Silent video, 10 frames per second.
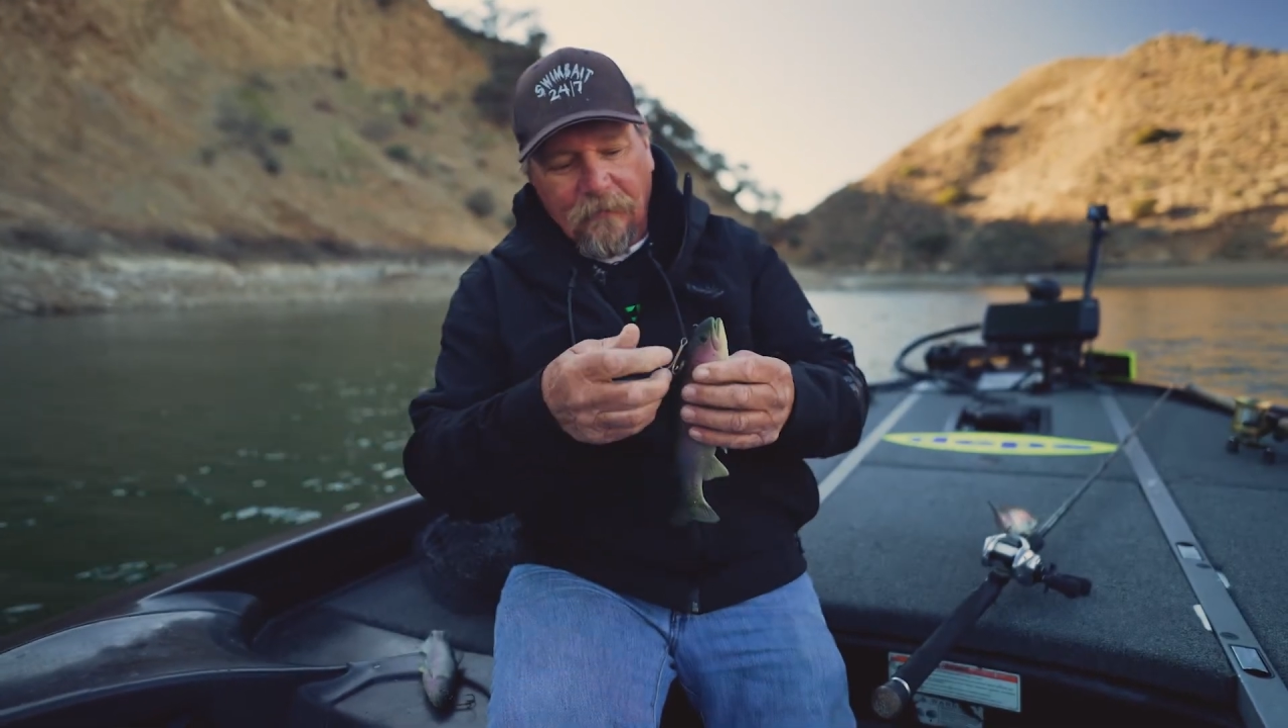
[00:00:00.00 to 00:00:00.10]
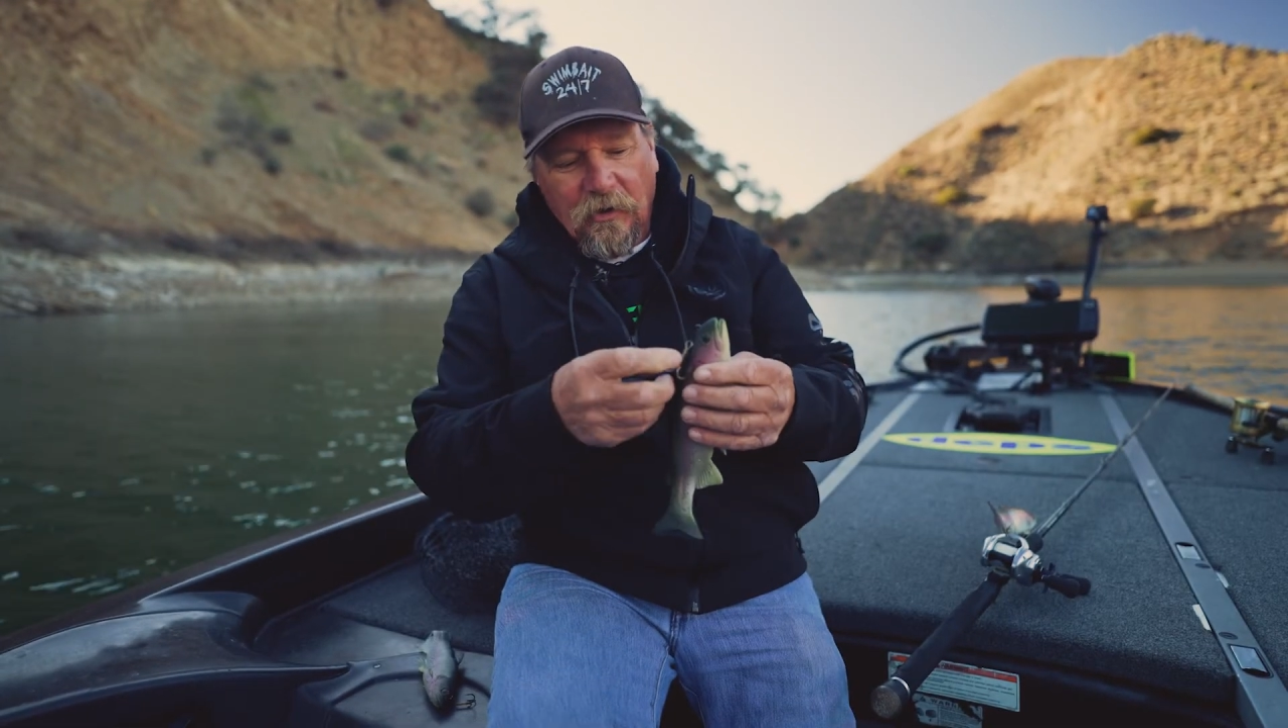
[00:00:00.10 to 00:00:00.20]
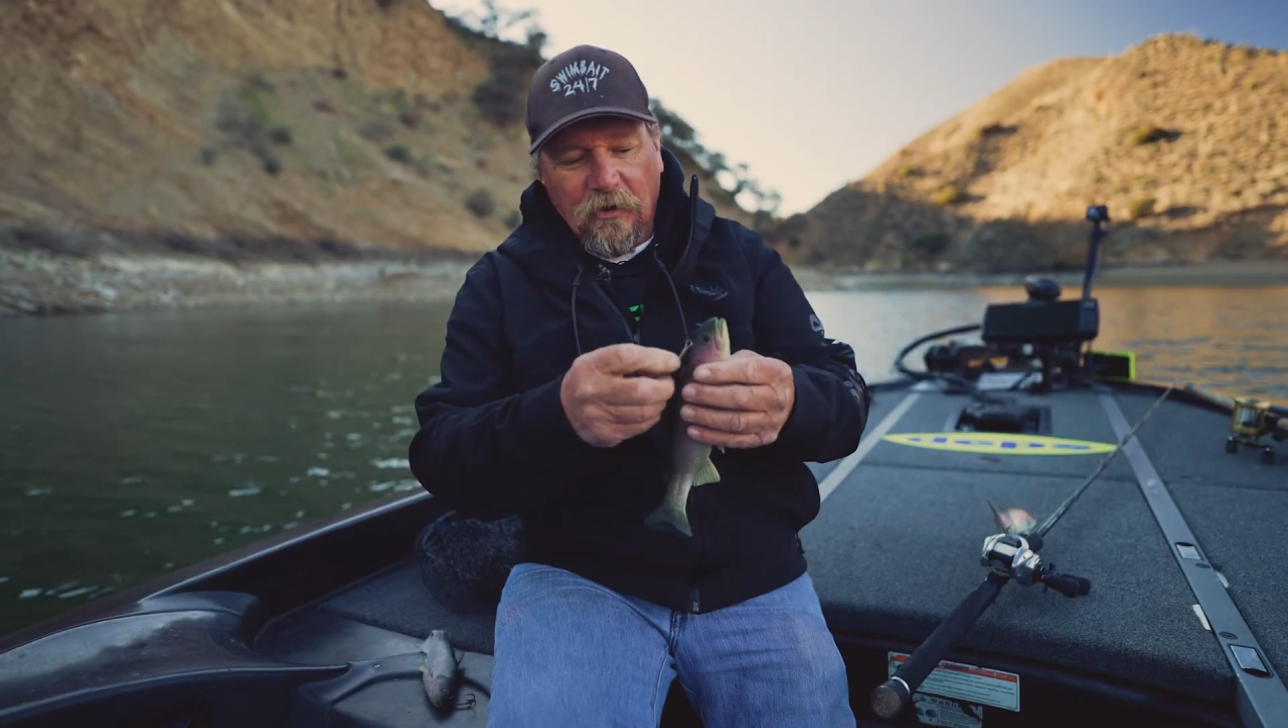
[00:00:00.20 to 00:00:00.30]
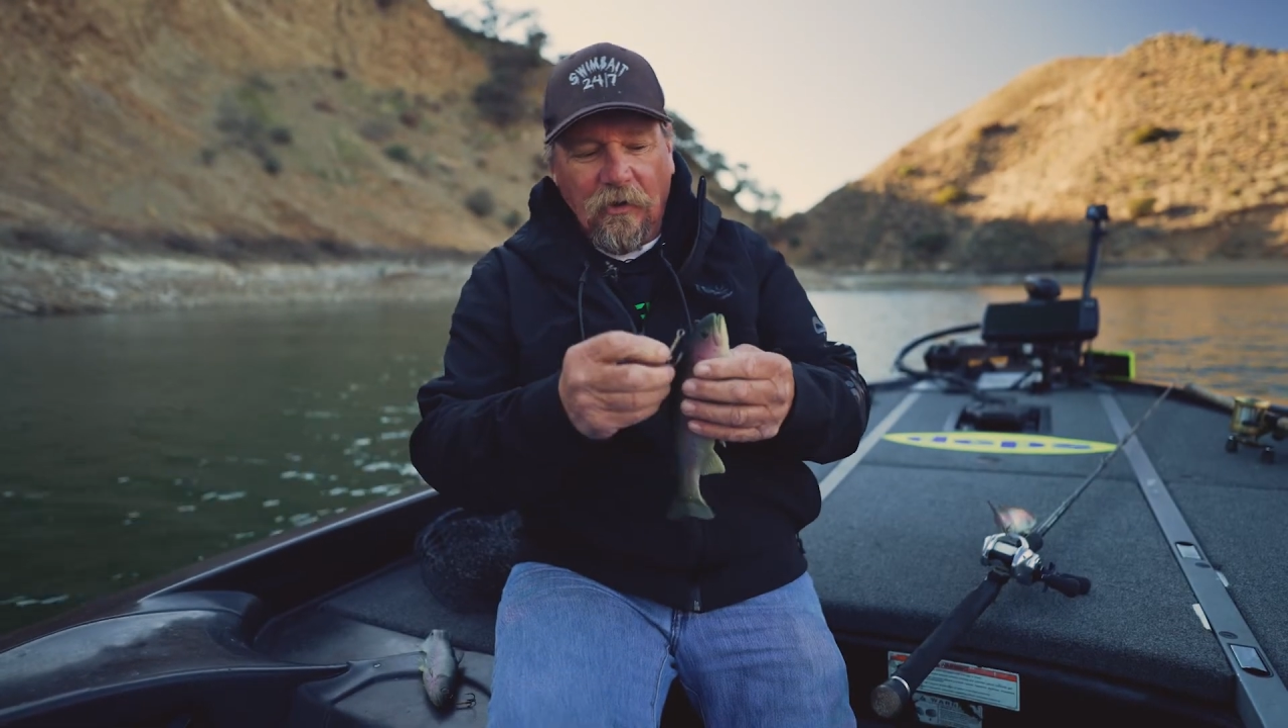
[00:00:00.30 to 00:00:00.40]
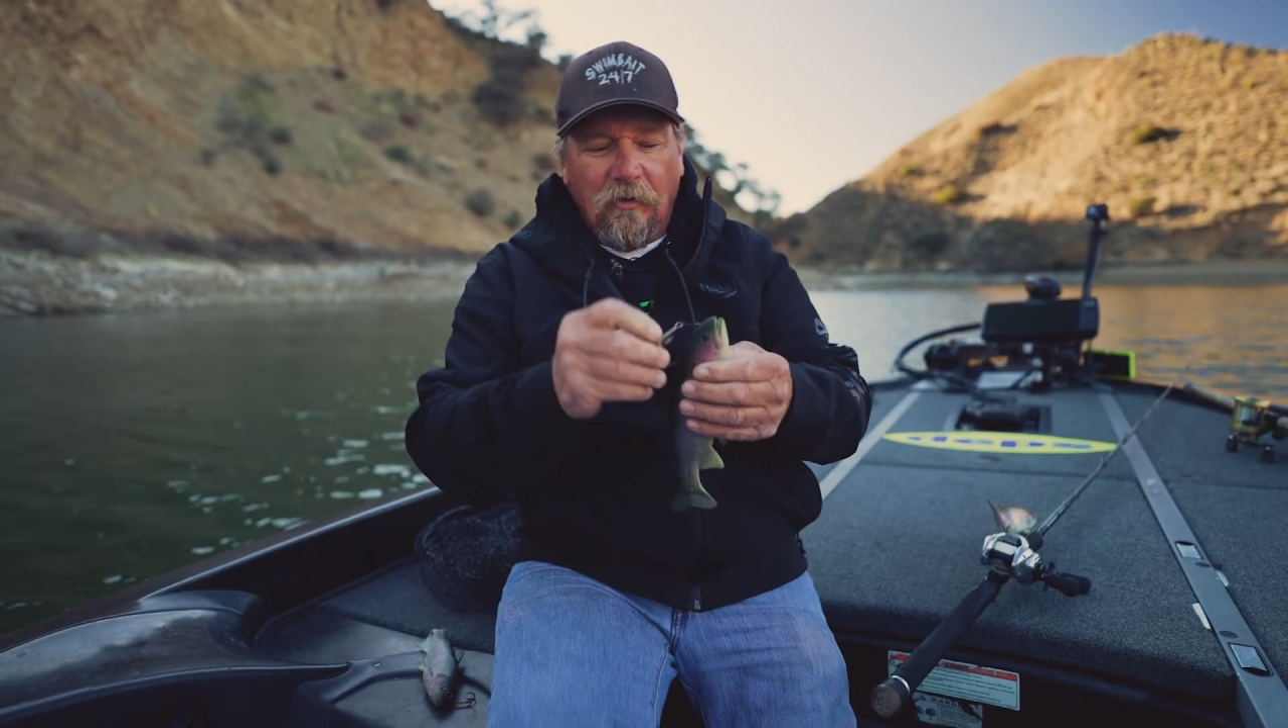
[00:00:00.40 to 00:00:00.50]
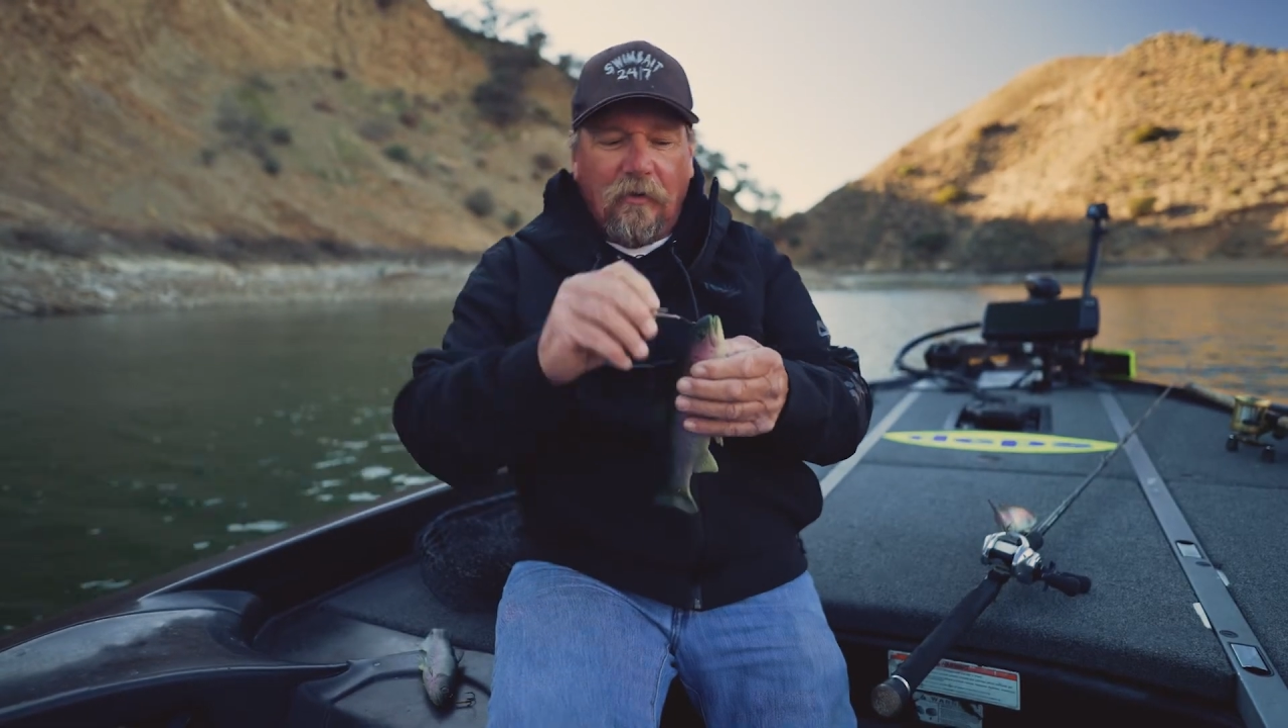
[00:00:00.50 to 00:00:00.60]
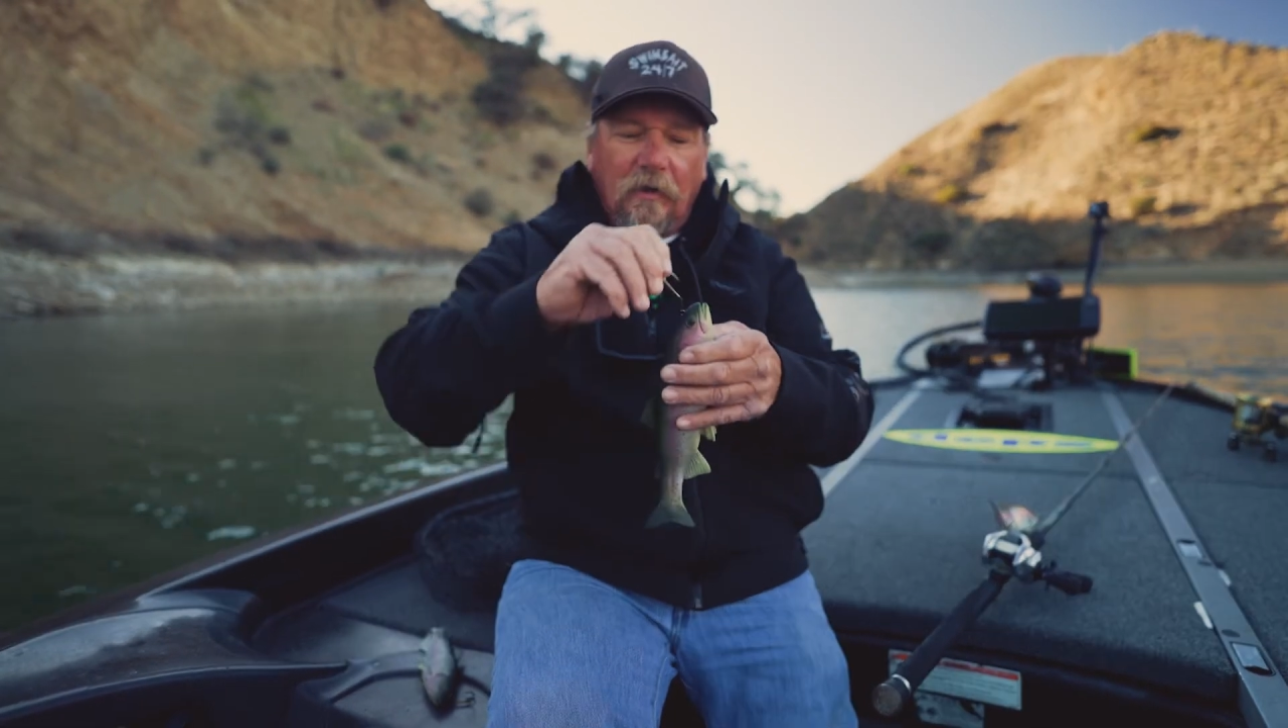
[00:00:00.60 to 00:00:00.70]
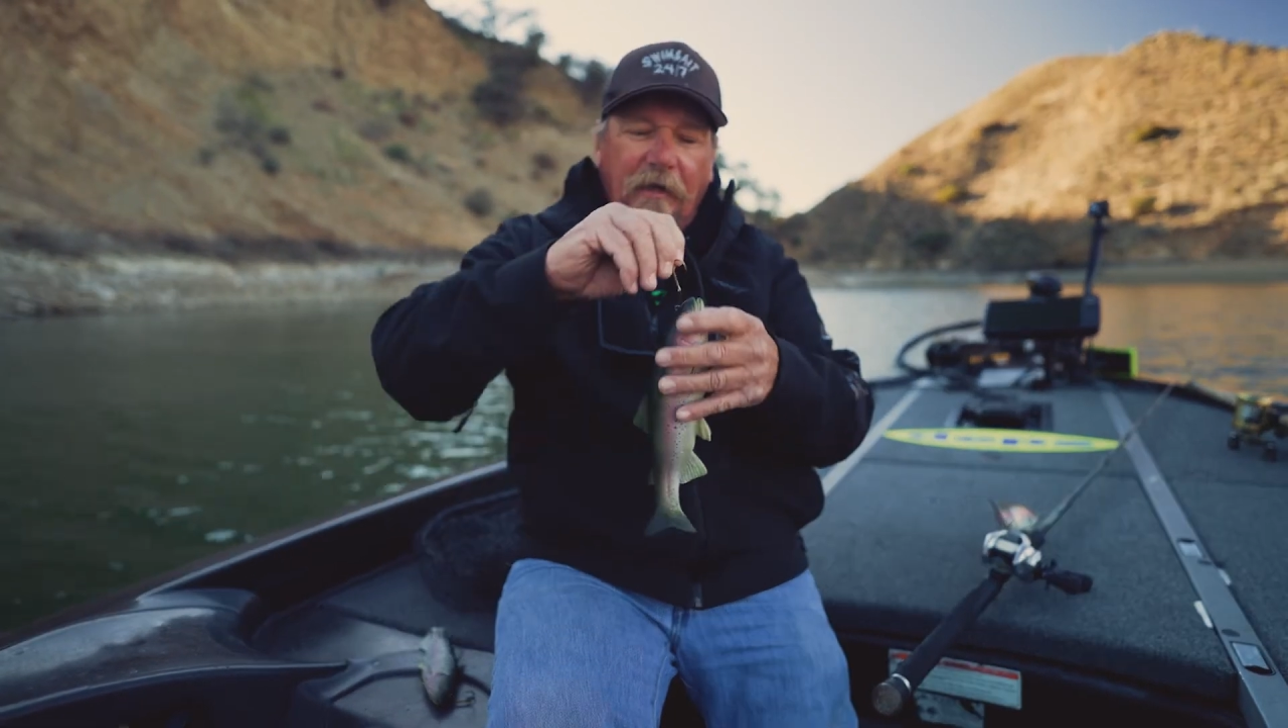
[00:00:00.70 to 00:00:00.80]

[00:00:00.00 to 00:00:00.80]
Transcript: you know,